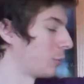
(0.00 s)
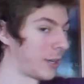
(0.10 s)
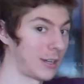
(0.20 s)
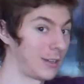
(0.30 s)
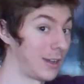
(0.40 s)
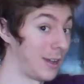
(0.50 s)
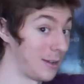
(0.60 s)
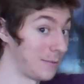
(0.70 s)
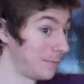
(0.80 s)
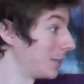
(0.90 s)
back
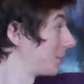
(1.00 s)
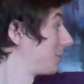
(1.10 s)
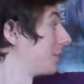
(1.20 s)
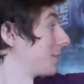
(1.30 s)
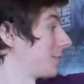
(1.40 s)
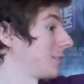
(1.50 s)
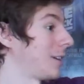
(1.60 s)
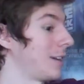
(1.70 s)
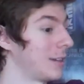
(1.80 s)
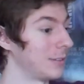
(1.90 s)
and finish this,
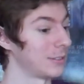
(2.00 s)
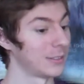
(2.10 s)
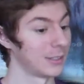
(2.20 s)
and